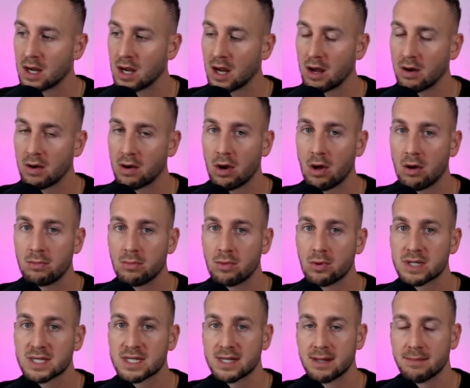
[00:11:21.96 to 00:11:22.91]
are a lot
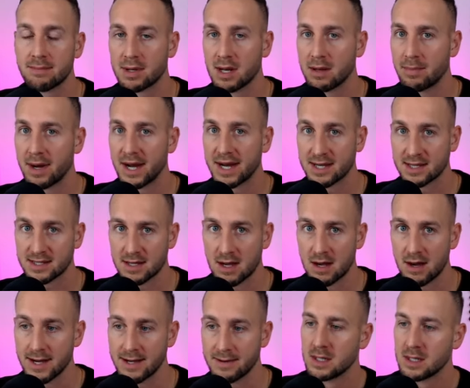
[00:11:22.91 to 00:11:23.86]
more simpler by
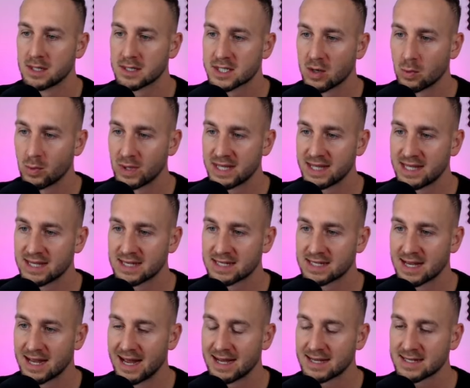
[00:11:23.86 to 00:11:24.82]
design. So with this
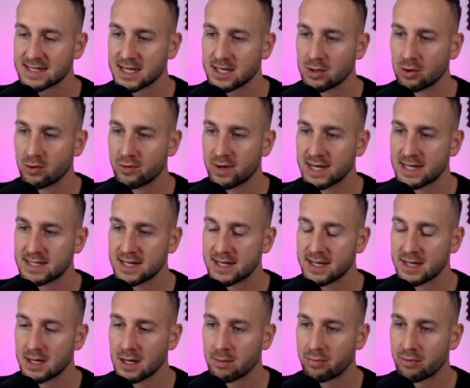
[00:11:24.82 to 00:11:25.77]

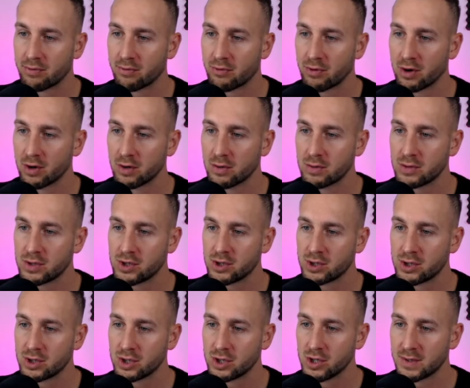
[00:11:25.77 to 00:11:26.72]
asset-oriented
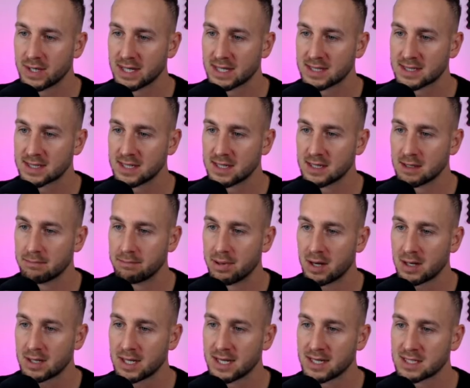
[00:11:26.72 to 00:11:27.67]
approach, you can see the
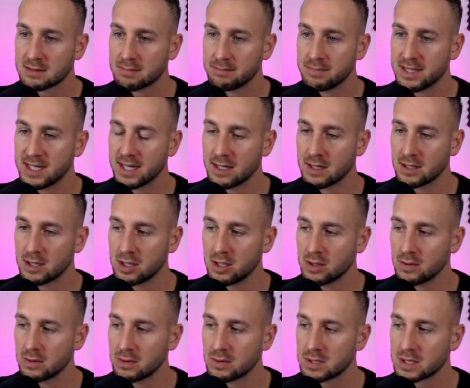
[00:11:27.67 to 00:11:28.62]
buckets being
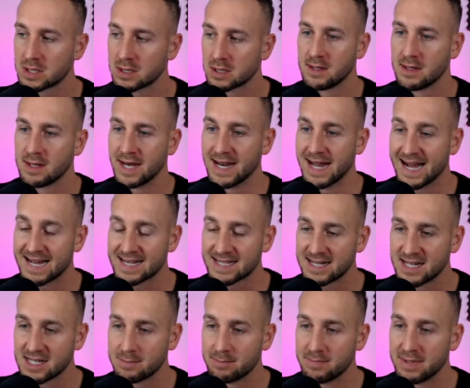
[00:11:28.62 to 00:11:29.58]
used and
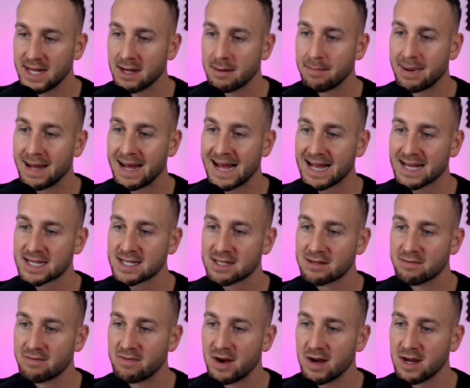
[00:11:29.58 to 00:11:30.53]
assets being passed
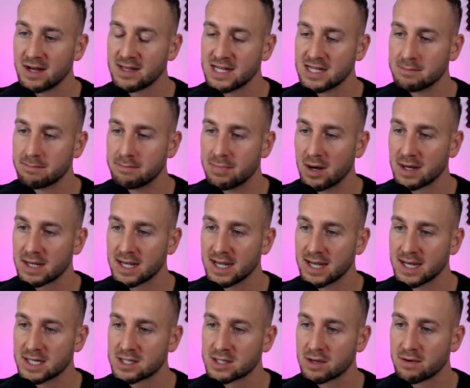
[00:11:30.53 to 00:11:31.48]
via these
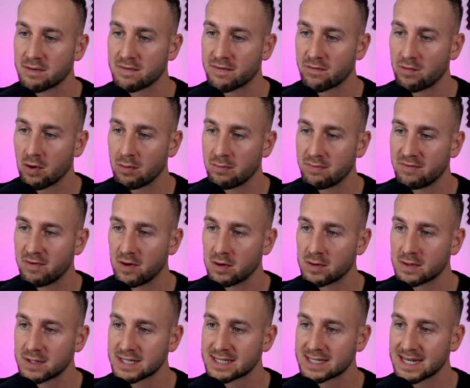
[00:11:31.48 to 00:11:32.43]
buckets from
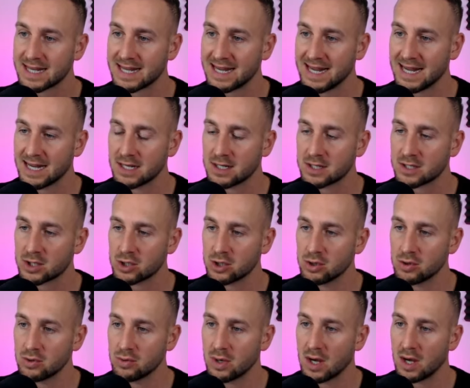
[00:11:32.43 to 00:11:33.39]
vaults
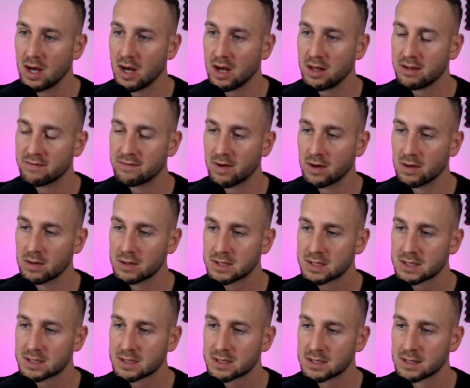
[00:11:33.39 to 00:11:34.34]
into other
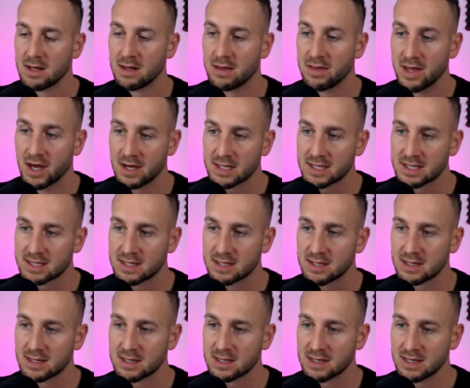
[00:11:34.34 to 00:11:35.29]
vaults. Thus,
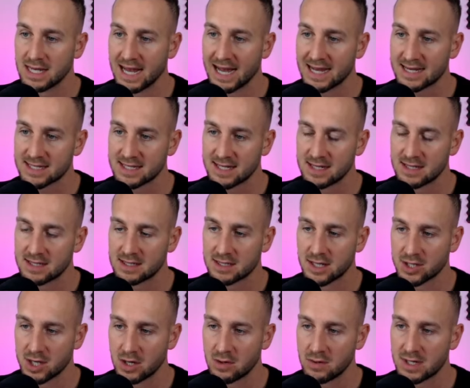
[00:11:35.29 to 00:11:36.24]
the assets, the
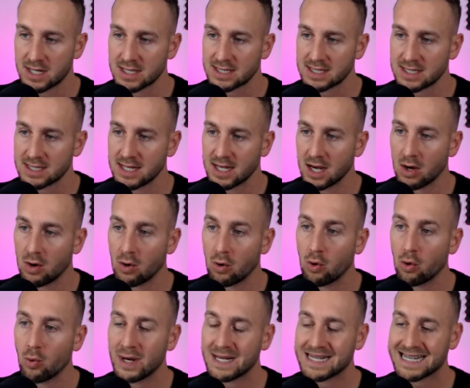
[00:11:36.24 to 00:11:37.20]
tokens here are
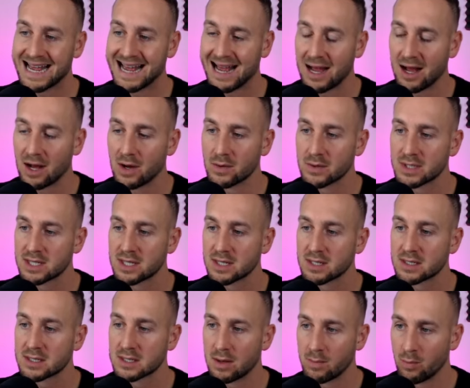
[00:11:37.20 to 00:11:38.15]
always housed
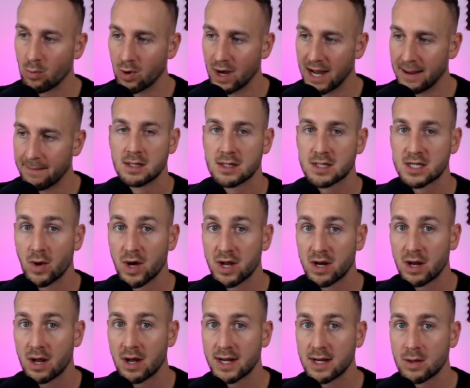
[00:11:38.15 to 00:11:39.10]
somewhere. So
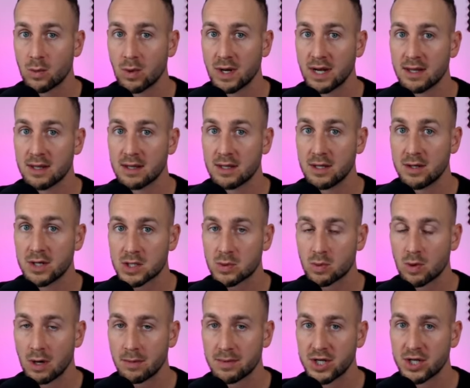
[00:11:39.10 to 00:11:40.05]
unlike with
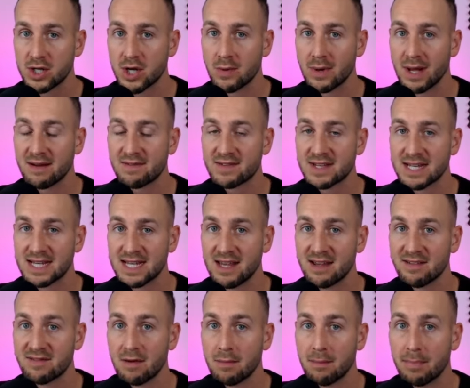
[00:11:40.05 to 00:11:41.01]
Uniswap, you don't have to
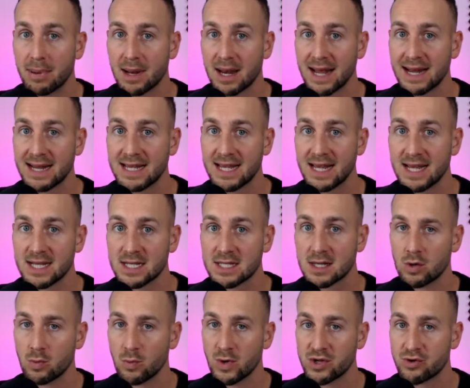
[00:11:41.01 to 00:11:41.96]
give blanket
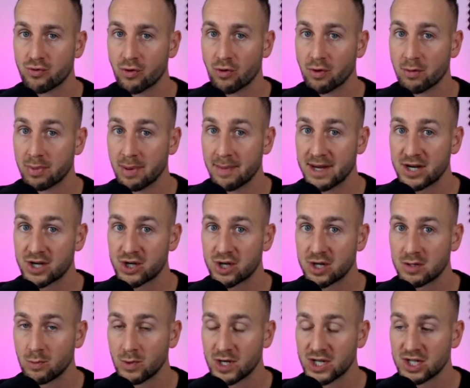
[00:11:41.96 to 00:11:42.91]
withdrawal
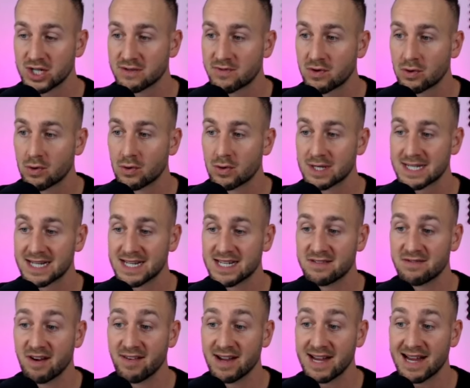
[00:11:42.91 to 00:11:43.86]
permission, which of course is
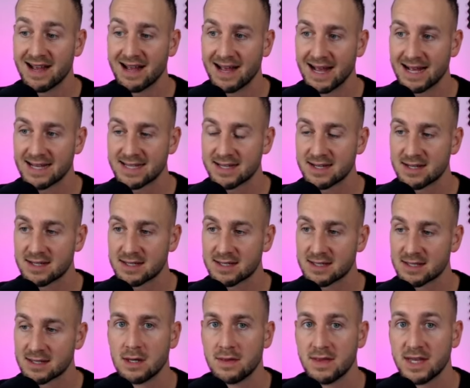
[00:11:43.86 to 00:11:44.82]
very
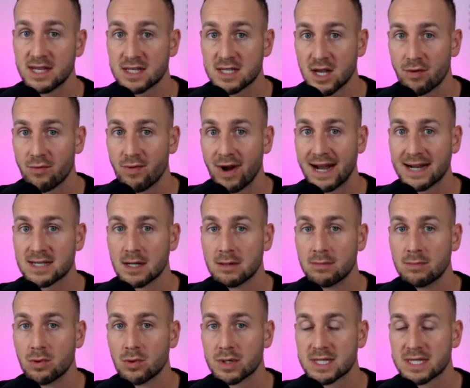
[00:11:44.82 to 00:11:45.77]
hazardous. This direct
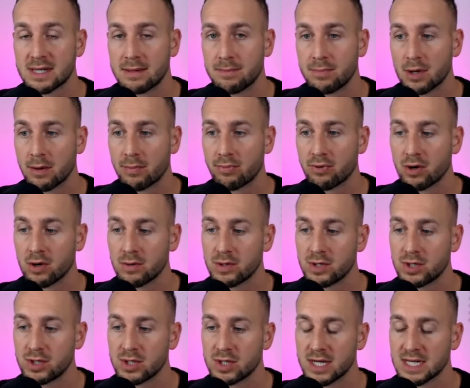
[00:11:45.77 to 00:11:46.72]
and more simple
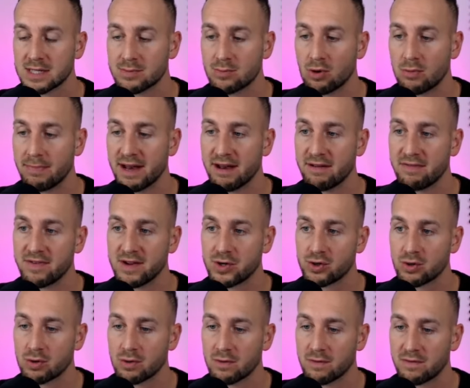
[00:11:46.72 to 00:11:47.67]
approach is more
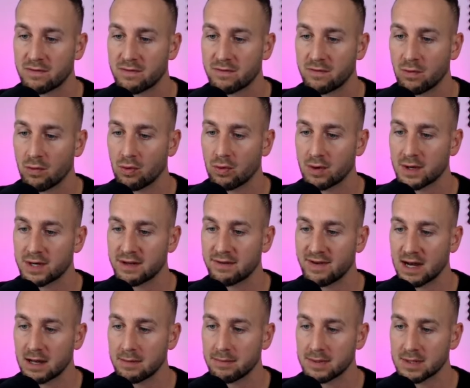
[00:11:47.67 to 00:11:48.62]
beneficial for
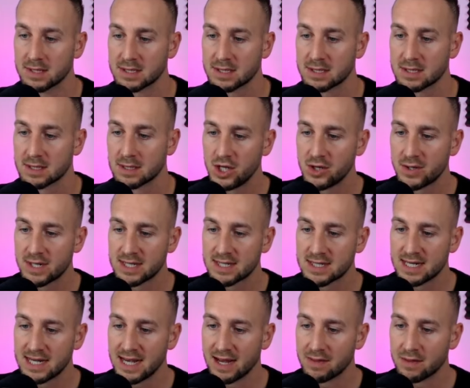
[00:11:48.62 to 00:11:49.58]
developers. You can
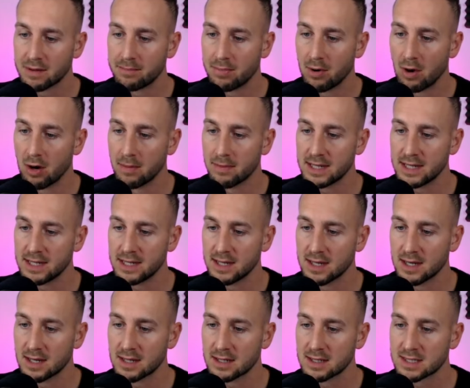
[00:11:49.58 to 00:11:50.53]
see at the bottom
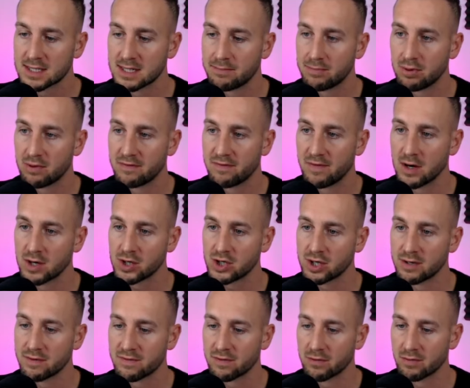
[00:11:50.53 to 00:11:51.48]
here, simple
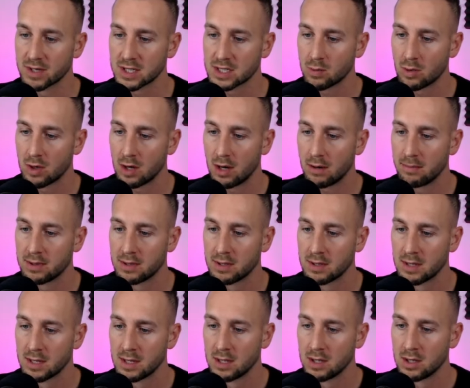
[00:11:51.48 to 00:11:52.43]
function for a swap.
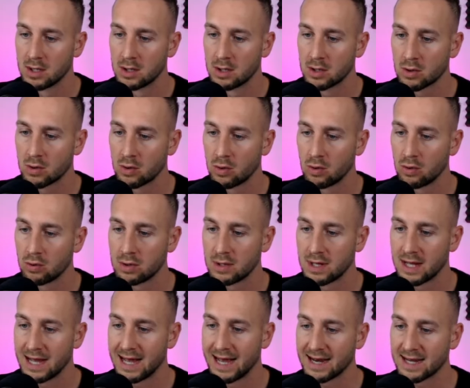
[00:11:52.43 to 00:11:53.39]

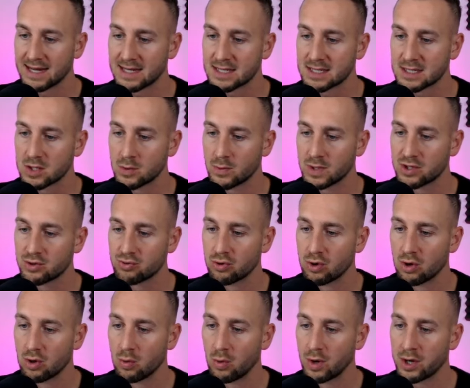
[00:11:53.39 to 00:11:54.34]
Call Alice to
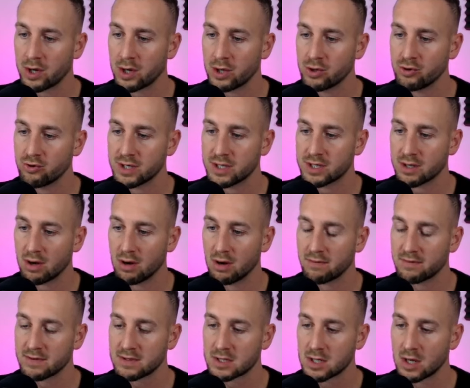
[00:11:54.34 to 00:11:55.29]
withdraw 100
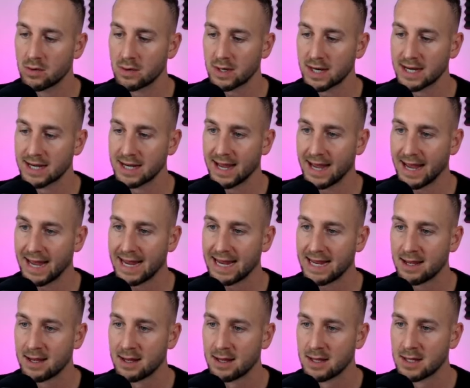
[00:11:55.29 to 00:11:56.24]
of token
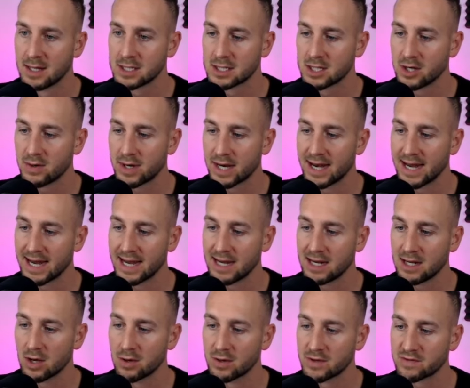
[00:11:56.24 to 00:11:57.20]
A. Token A
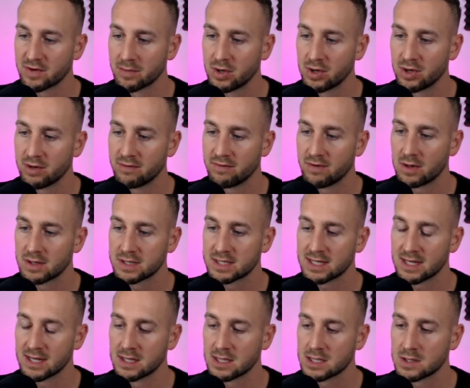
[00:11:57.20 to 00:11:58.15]
goes from her vault
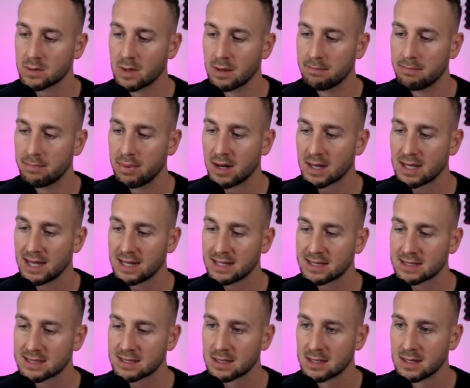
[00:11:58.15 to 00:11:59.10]
into a
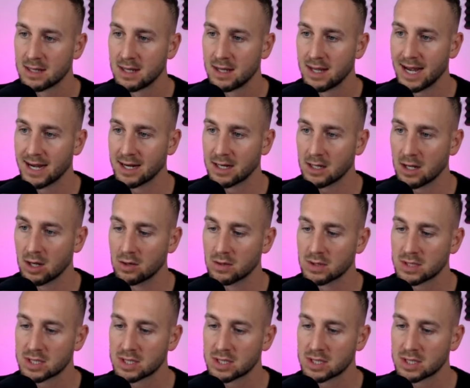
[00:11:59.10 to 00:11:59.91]
bucket and goes